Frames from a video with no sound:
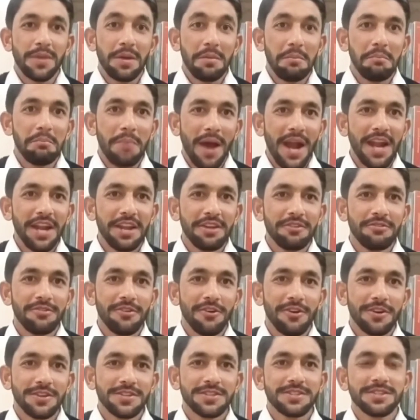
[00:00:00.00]
binding
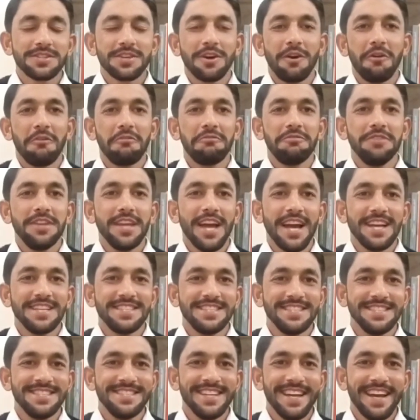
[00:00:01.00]
force of the
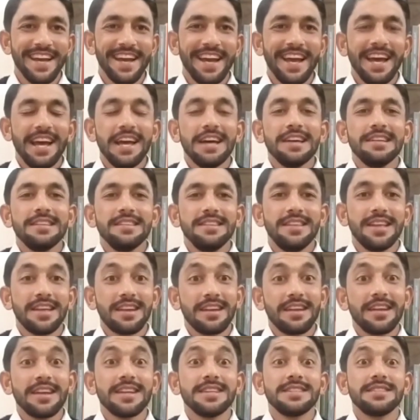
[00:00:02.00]
ICJ, there
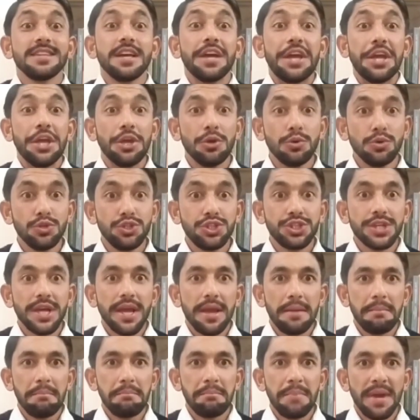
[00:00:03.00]
is a huge
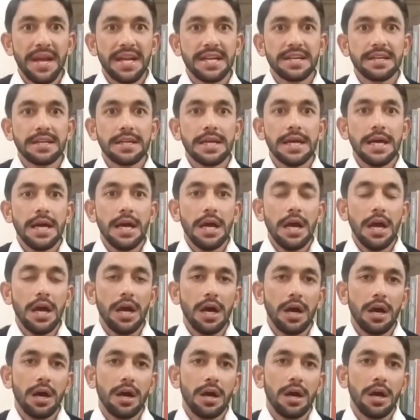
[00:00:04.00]
impact
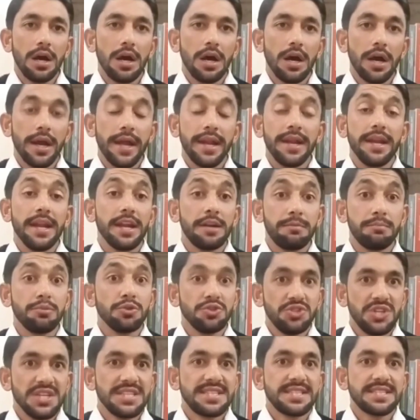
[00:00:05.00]
and it
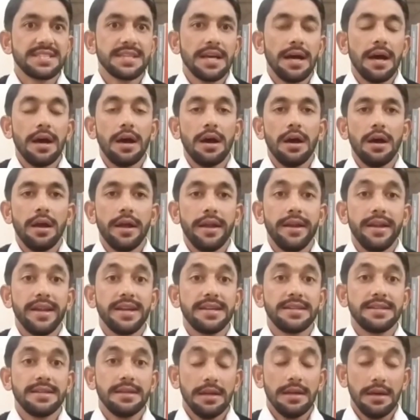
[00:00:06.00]
possesses
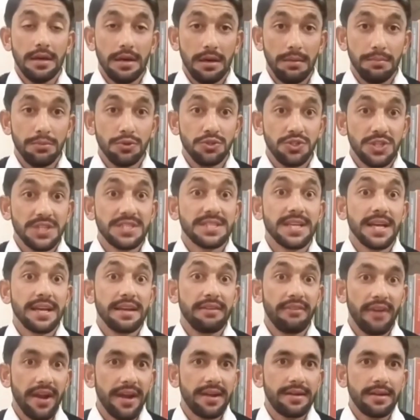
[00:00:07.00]
a
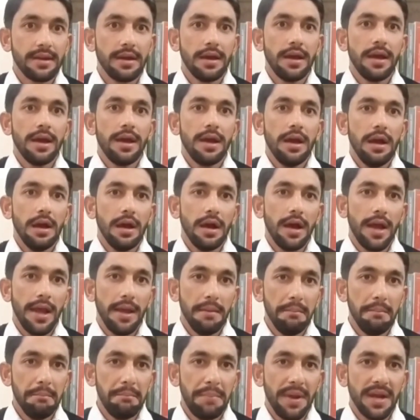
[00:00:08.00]
great
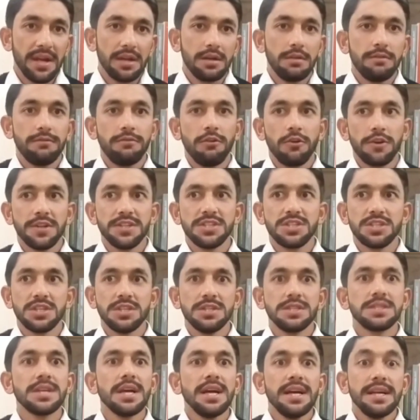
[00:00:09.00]
impact. For
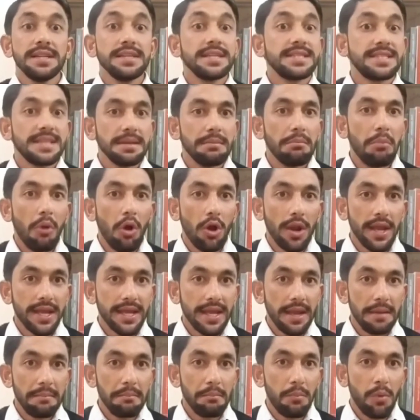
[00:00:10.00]
instance, the
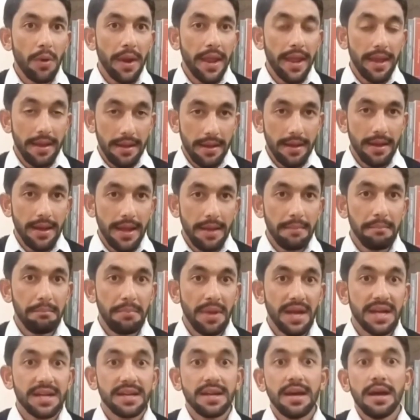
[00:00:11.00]
symbolic
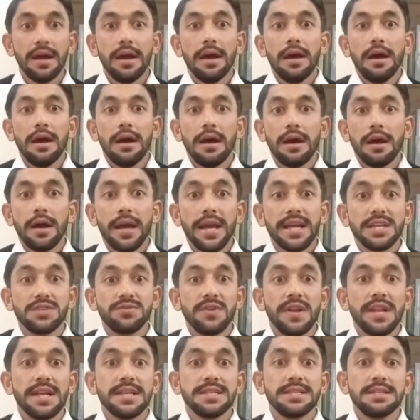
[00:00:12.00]
impact as
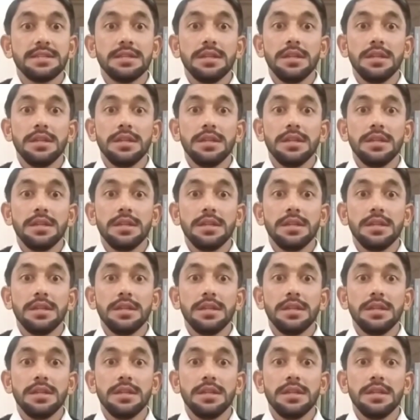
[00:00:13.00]
well as